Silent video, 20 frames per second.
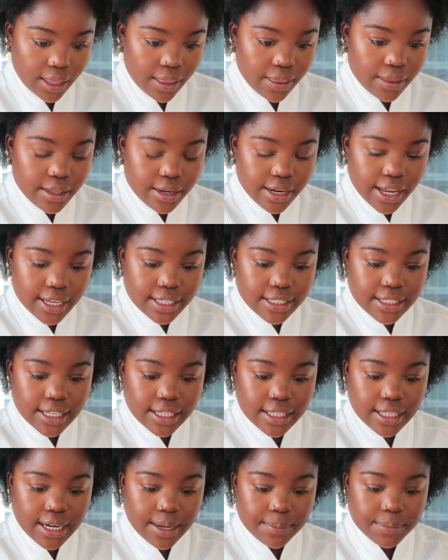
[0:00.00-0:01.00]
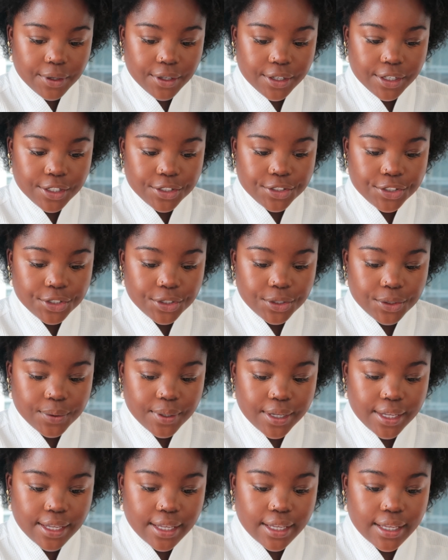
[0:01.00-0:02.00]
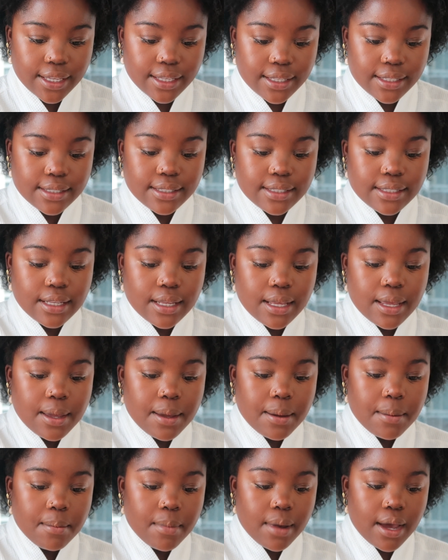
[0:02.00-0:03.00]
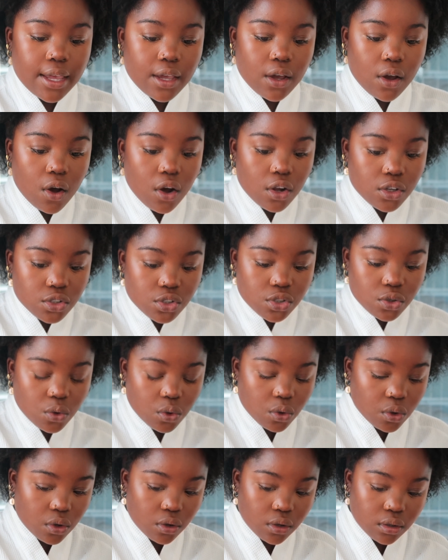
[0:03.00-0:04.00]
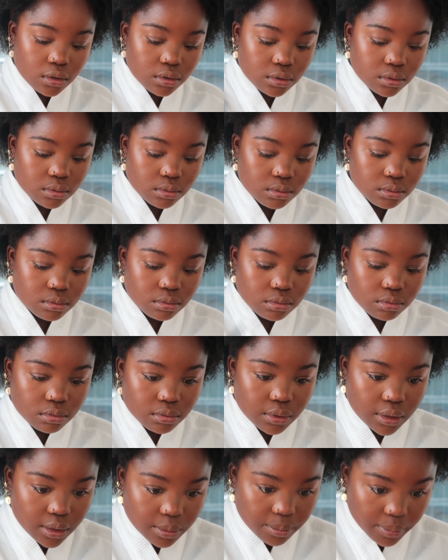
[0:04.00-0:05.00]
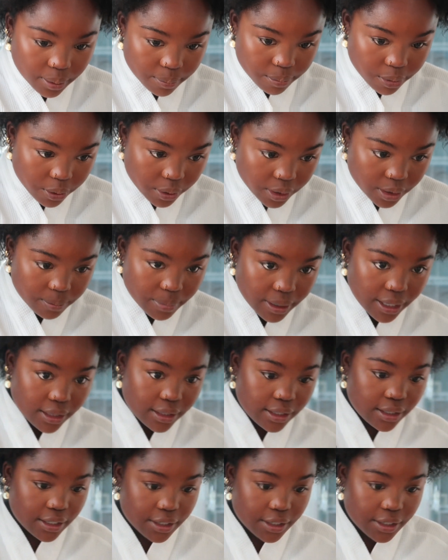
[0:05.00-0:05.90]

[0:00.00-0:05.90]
The next thing that I'm gonna do is my contour with my broken palette.